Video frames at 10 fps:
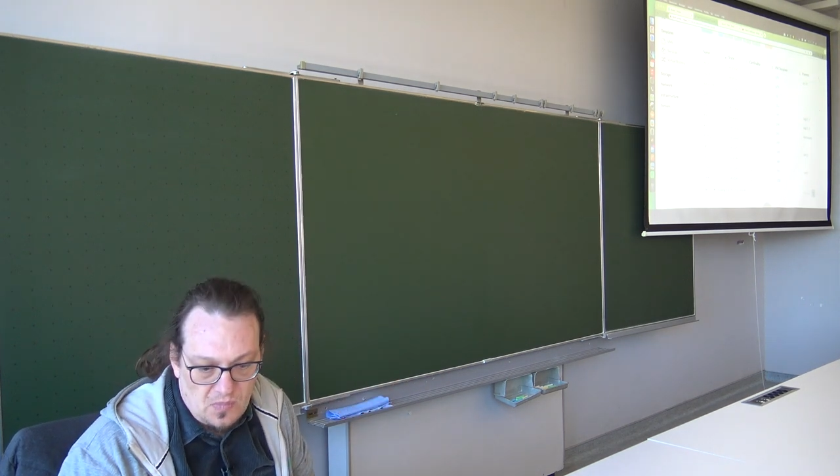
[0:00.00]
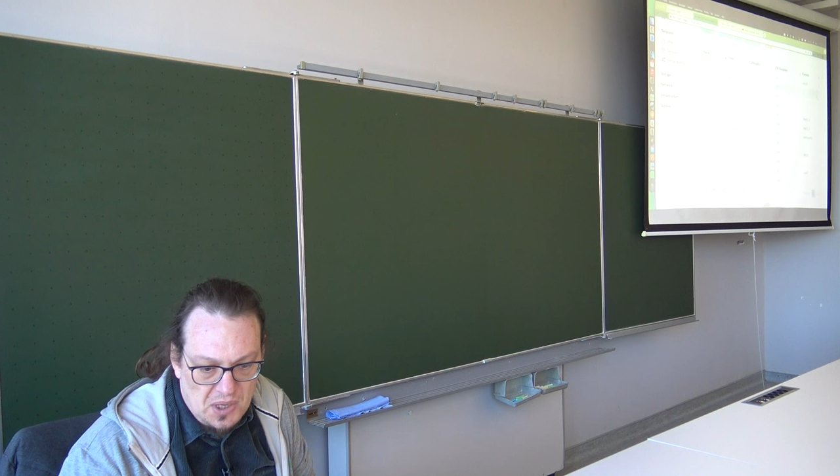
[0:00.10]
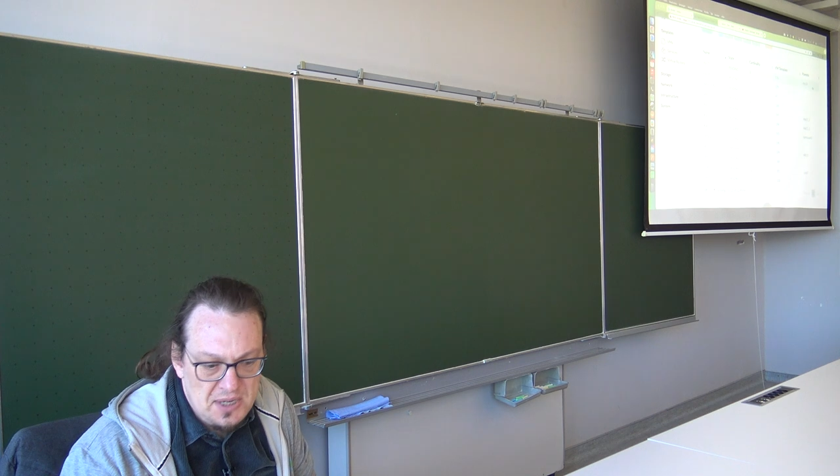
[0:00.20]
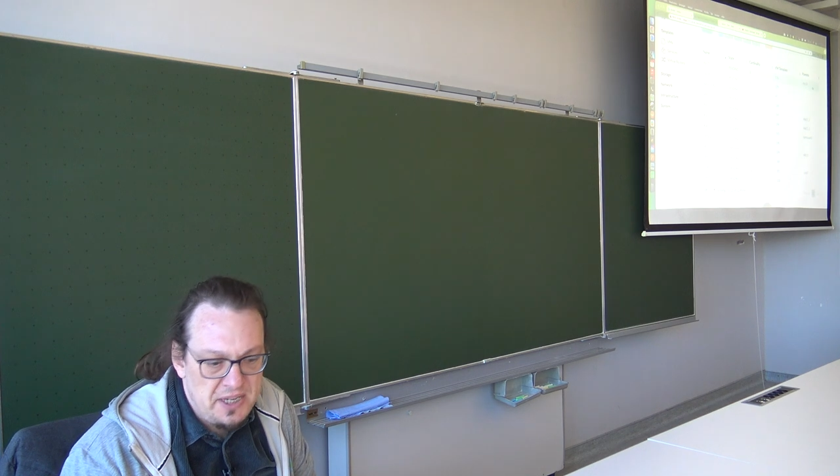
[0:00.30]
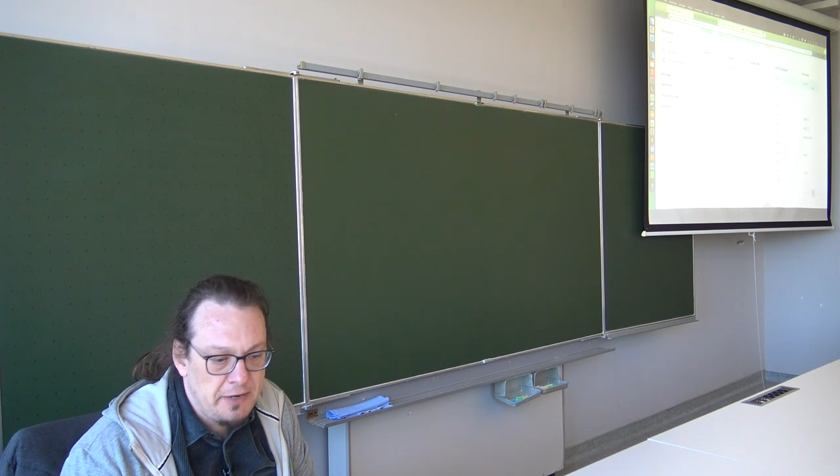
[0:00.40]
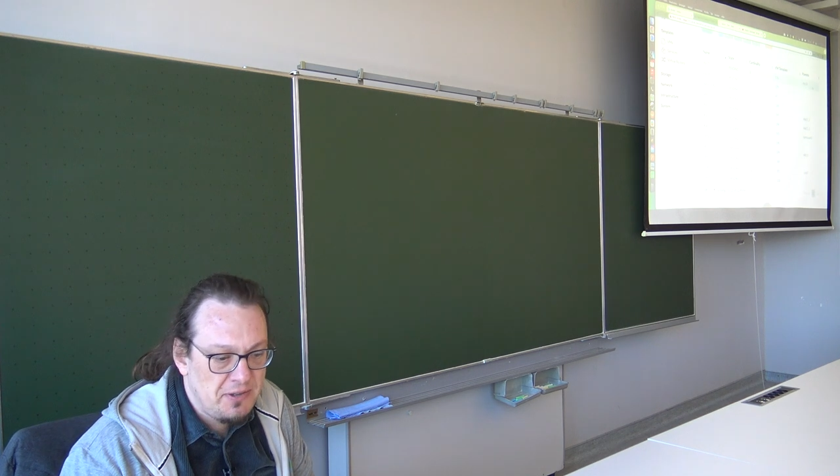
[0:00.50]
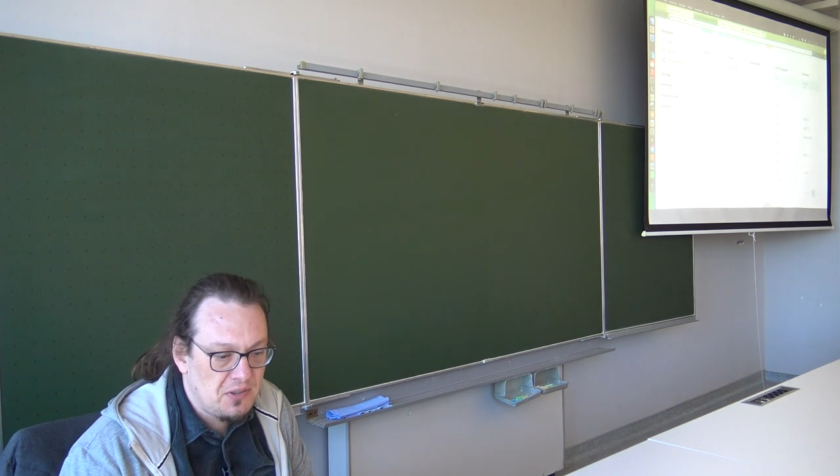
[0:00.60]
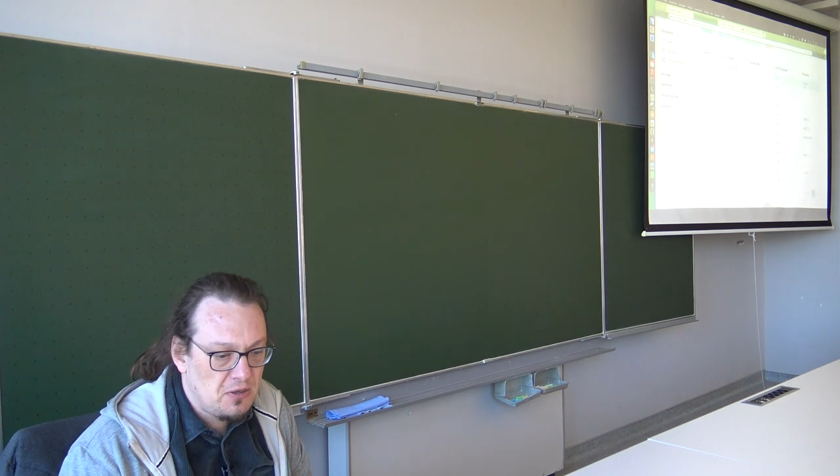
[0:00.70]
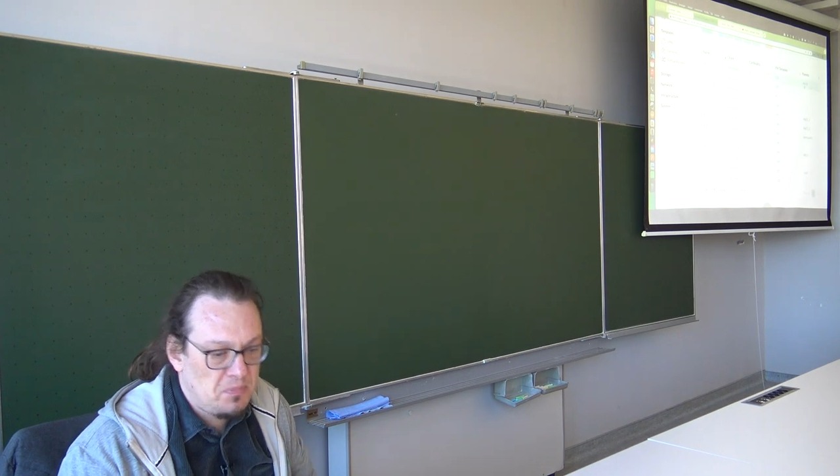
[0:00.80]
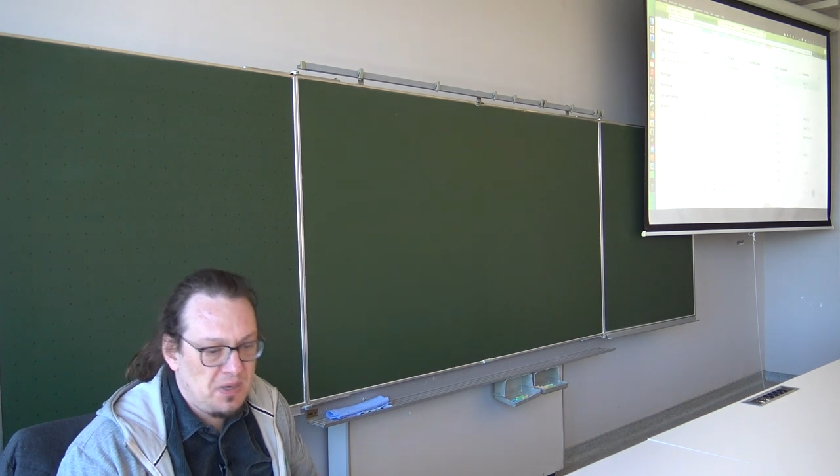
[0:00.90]
And here it's
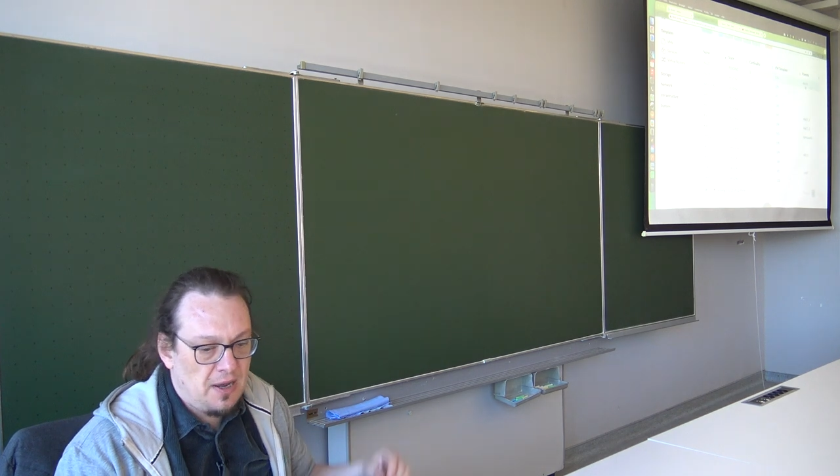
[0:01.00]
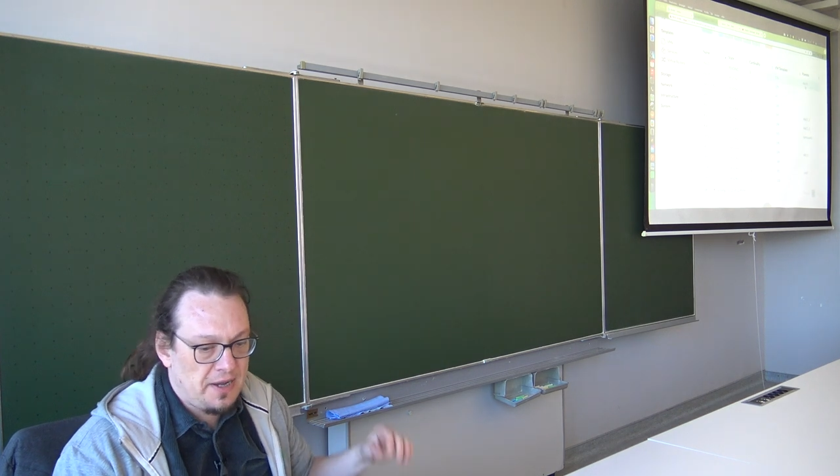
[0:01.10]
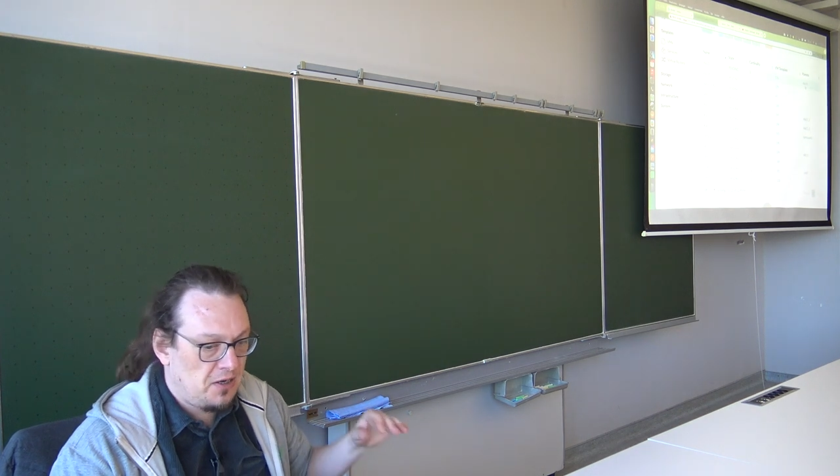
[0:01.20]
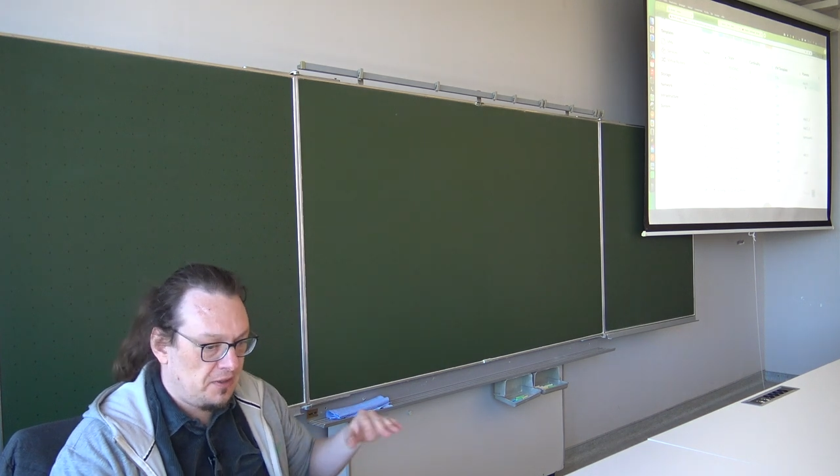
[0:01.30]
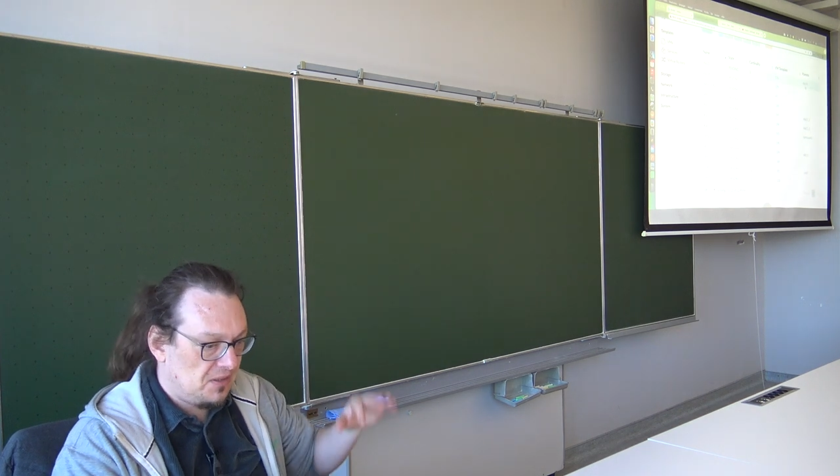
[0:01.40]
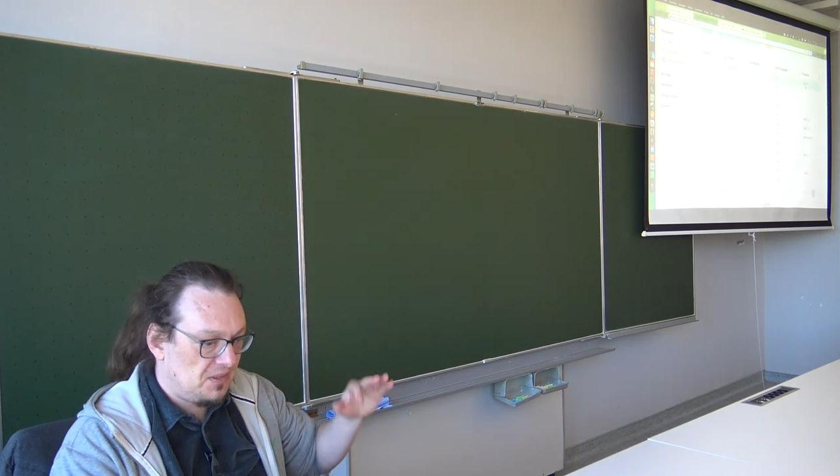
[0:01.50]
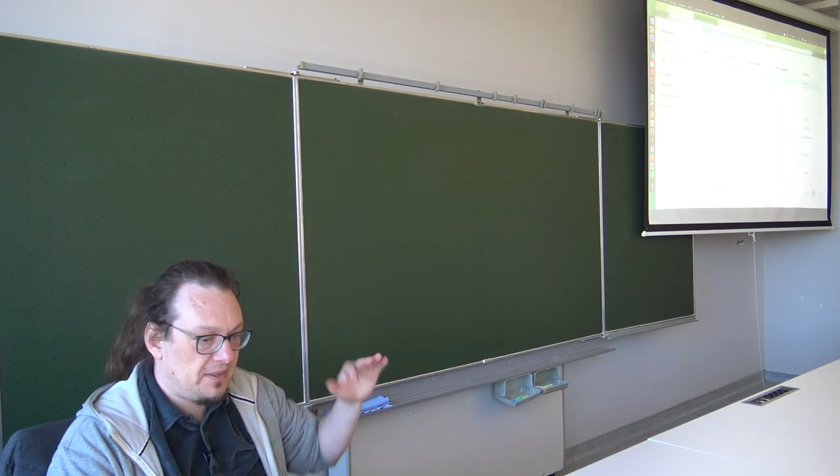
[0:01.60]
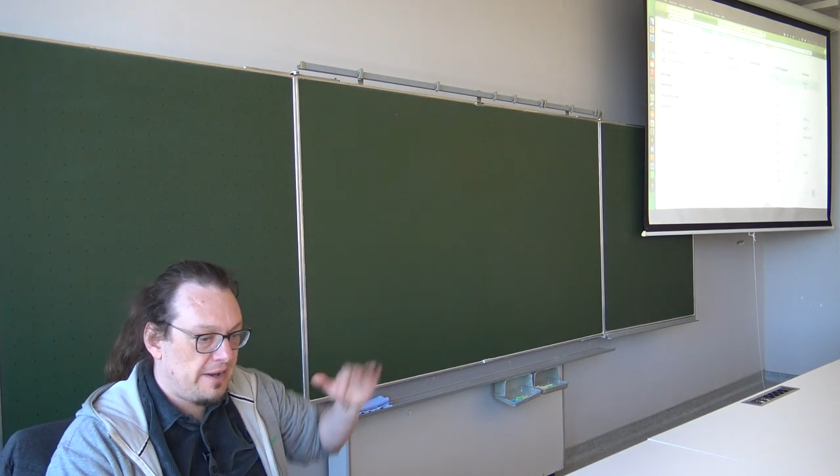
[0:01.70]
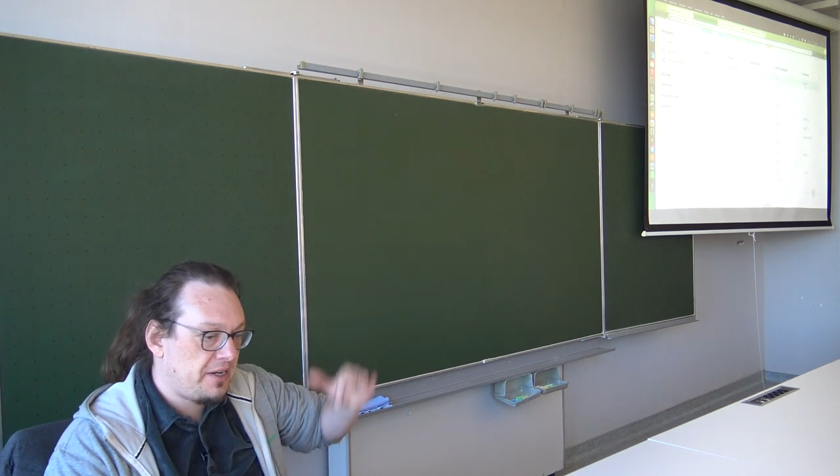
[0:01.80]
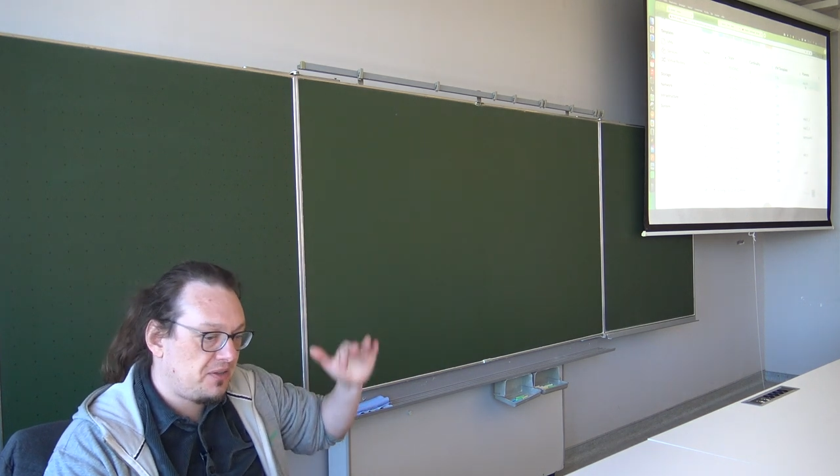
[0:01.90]
going to be like a little
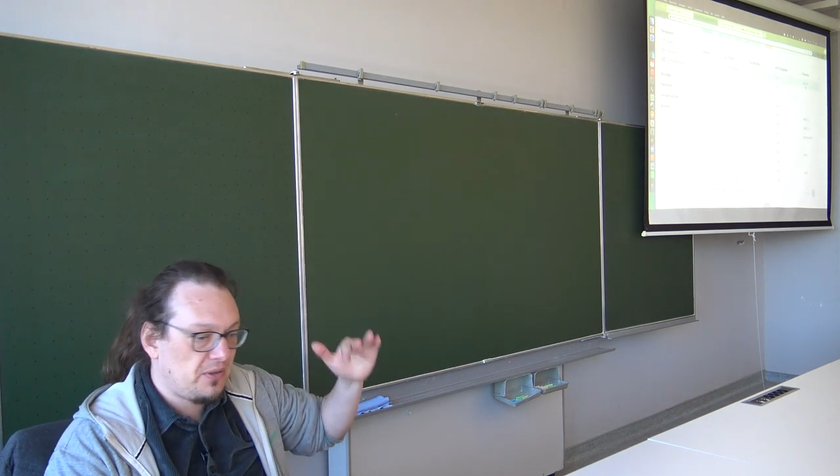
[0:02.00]
stack.